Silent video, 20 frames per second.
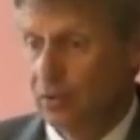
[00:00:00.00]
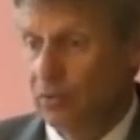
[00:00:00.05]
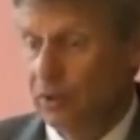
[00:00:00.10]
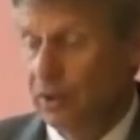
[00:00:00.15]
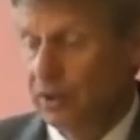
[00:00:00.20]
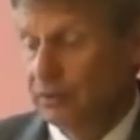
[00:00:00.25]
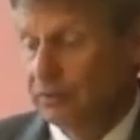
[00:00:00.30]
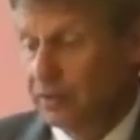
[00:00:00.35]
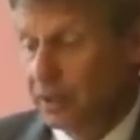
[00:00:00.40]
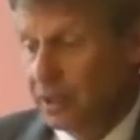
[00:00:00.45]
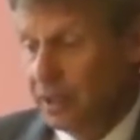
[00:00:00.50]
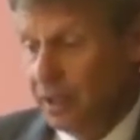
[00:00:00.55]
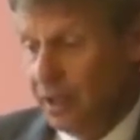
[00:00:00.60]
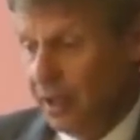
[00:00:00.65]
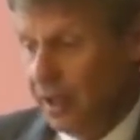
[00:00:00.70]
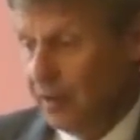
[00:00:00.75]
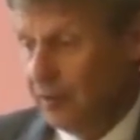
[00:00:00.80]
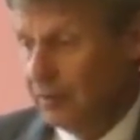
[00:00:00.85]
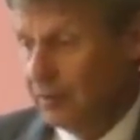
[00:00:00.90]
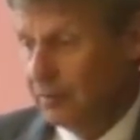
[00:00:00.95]
Well,
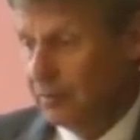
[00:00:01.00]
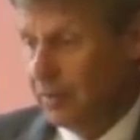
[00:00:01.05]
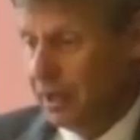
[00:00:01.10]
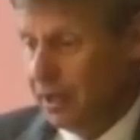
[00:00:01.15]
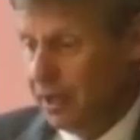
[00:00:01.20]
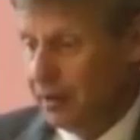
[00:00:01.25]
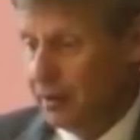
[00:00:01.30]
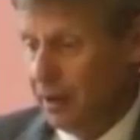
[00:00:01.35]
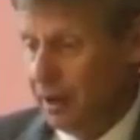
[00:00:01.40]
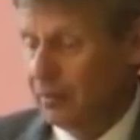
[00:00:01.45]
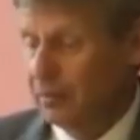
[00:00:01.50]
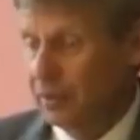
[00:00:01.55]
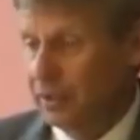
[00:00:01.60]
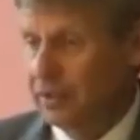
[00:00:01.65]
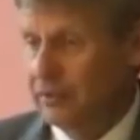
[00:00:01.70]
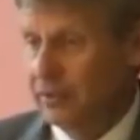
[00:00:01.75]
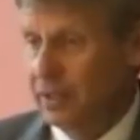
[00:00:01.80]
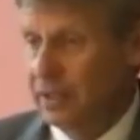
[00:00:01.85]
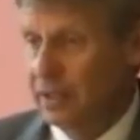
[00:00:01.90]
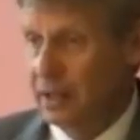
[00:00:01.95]
I
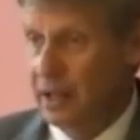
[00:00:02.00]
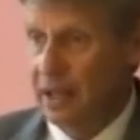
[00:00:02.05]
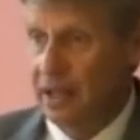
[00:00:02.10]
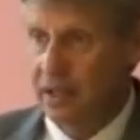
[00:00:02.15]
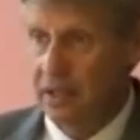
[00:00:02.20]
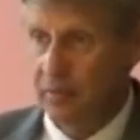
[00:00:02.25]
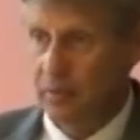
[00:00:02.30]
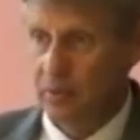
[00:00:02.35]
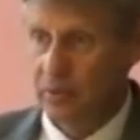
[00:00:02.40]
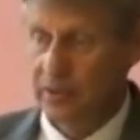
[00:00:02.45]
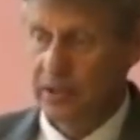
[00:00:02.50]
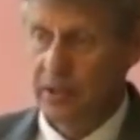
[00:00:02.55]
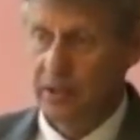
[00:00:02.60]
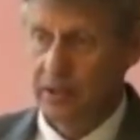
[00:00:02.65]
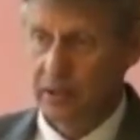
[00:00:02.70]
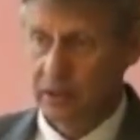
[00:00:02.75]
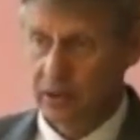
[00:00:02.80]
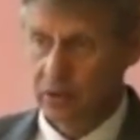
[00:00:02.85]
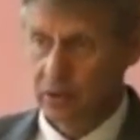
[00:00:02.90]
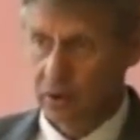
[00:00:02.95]
believe that
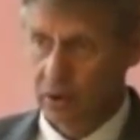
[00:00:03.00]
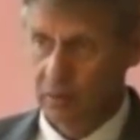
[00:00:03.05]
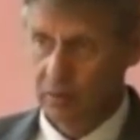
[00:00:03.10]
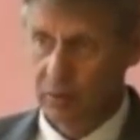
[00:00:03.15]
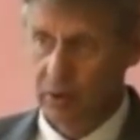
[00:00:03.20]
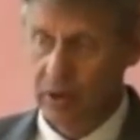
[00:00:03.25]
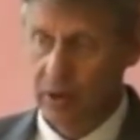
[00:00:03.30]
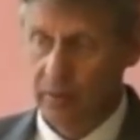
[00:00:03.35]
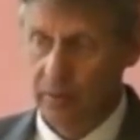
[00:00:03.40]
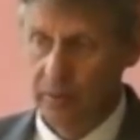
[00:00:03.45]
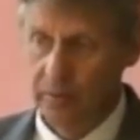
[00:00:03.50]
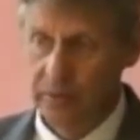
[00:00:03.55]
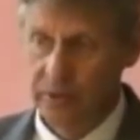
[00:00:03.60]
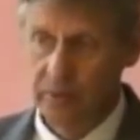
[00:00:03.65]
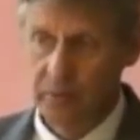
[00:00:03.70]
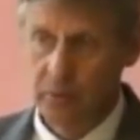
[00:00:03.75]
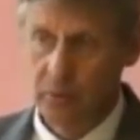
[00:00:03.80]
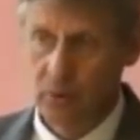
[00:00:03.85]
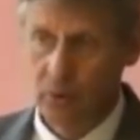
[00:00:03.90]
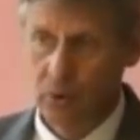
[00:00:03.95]
90% of the drug problem
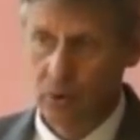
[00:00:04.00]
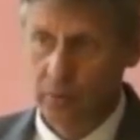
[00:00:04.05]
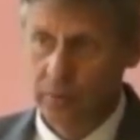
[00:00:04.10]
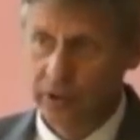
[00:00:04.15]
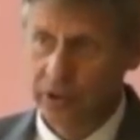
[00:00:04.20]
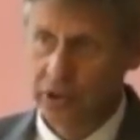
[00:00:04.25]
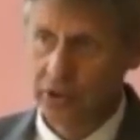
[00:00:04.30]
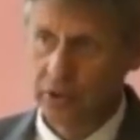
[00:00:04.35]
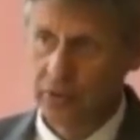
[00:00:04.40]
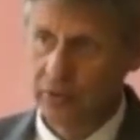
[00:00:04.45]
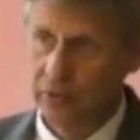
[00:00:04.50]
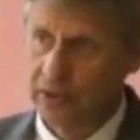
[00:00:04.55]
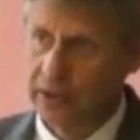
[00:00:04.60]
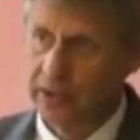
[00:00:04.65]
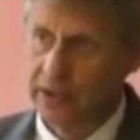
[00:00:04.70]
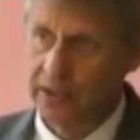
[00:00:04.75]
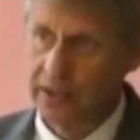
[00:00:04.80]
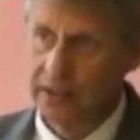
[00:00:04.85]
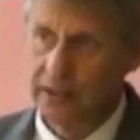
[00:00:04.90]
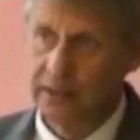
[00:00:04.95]
is
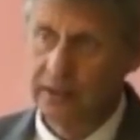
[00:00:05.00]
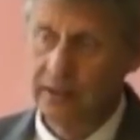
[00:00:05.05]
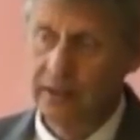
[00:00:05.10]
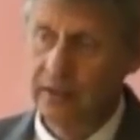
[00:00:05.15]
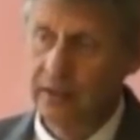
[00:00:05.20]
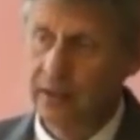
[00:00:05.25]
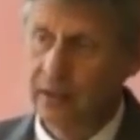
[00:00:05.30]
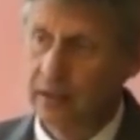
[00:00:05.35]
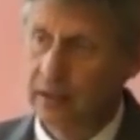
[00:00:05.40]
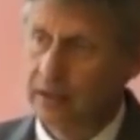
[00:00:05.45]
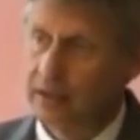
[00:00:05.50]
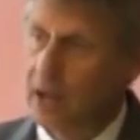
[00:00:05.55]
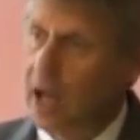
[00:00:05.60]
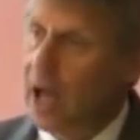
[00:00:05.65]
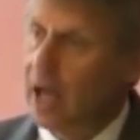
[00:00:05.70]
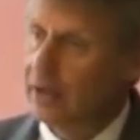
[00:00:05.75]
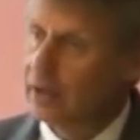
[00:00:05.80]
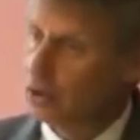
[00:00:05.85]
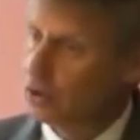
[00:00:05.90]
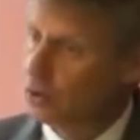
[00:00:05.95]
prohibition-related,
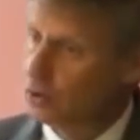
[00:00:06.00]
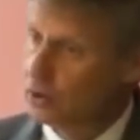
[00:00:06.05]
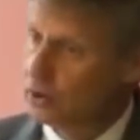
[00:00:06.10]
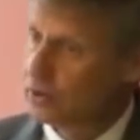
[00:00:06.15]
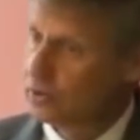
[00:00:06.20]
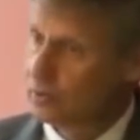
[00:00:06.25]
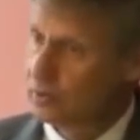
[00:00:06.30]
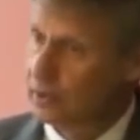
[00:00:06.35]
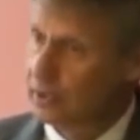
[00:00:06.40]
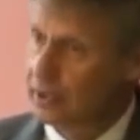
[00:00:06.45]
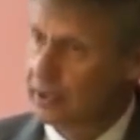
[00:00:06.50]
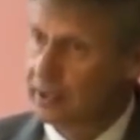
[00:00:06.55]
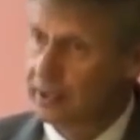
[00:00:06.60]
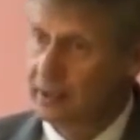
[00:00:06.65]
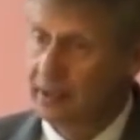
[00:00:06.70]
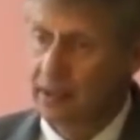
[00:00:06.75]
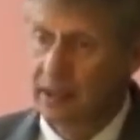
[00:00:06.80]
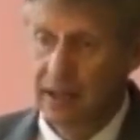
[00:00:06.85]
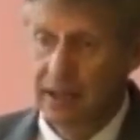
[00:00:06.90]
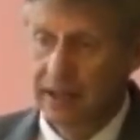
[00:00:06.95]
not
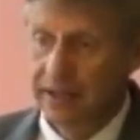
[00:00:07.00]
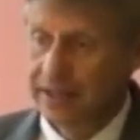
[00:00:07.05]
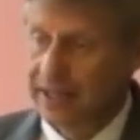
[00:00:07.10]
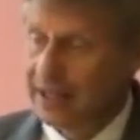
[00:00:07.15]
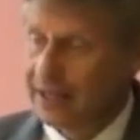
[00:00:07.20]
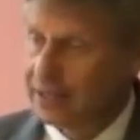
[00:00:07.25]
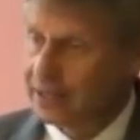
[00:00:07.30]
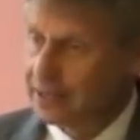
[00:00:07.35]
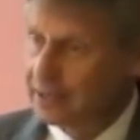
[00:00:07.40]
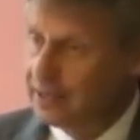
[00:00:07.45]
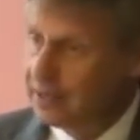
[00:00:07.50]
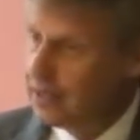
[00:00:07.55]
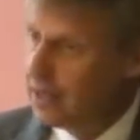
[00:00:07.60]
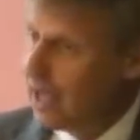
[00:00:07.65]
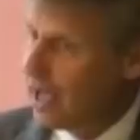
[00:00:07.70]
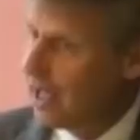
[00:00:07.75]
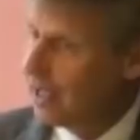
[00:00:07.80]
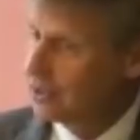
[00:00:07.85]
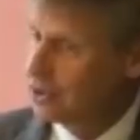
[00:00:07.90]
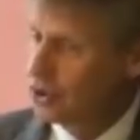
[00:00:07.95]
use-related. That is
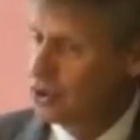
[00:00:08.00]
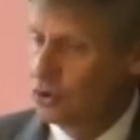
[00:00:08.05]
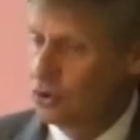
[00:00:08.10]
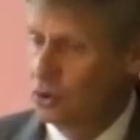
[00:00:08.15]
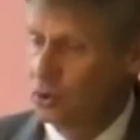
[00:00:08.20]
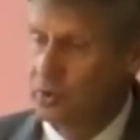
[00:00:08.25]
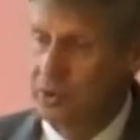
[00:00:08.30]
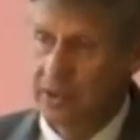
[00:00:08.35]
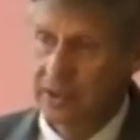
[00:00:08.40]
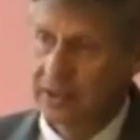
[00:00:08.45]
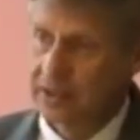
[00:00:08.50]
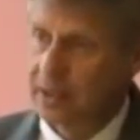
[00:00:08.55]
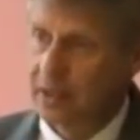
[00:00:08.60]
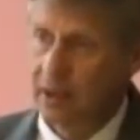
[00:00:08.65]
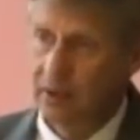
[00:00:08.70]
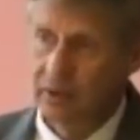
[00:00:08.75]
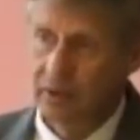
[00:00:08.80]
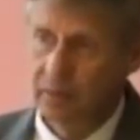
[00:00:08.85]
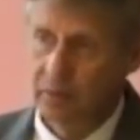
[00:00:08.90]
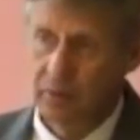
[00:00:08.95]
not to
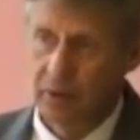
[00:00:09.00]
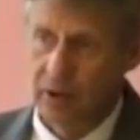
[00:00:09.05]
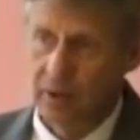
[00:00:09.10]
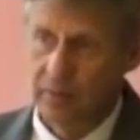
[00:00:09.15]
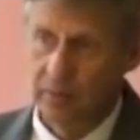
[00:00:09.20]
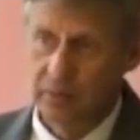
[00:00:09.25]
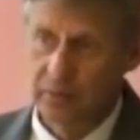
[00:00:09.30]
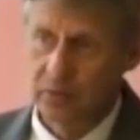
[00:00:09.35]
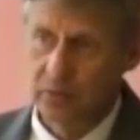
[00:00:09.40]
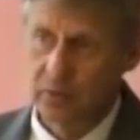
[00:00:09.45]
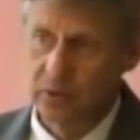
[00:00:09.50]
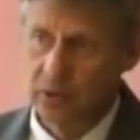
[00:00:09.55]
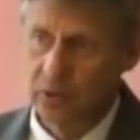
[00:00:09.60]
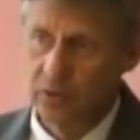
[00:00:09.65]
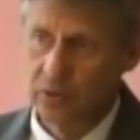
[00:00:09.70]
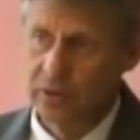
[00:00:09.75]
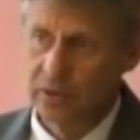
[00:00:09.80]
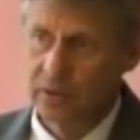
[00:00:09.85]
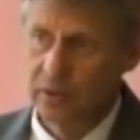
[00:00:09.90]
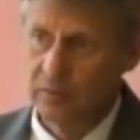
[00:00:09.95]
discount the problems with
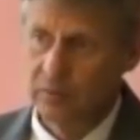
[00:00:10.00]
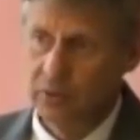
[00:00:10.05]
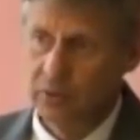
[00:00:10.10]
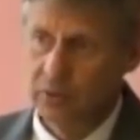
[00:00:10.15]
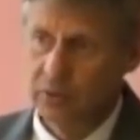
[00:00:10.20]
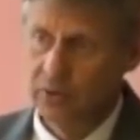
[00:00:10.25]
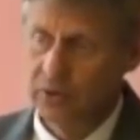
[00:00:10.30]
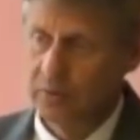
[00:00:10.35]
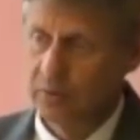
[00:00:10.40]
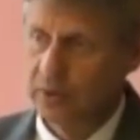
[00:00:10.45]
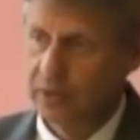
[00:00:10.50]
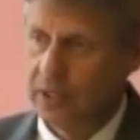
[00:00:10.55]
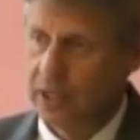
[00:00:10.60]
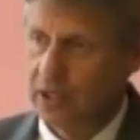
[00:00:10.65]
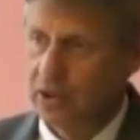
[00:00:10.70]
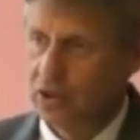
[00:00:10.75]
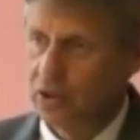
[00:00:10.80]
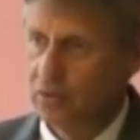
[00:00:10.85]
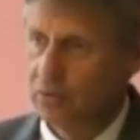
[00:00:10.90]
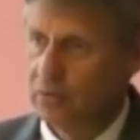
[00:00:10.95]
use and abuse, but
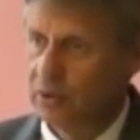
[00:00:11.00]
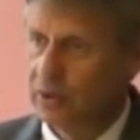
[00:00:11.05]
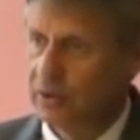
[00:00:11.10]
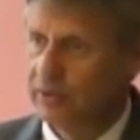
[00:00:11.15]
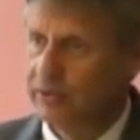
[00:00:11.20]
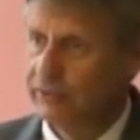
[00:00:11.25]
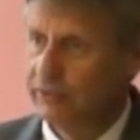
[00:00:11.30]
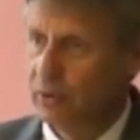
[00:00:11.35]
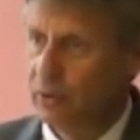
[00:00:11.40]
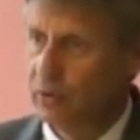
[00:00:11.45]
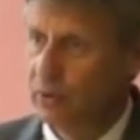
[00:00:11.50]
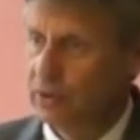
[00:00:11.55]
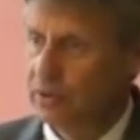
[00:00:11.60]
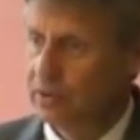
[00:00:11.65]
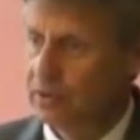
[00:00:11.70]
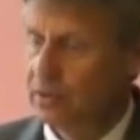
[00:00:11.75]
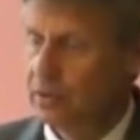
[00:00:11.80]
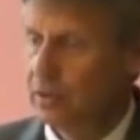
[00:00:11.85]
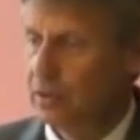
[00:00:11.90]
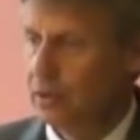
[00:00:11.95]
that should be the
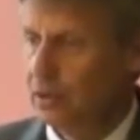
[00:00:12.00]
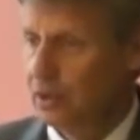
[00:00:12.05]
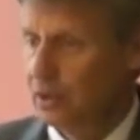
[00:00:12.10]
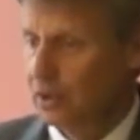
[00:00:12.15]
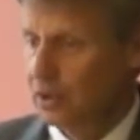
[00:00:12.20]
focus.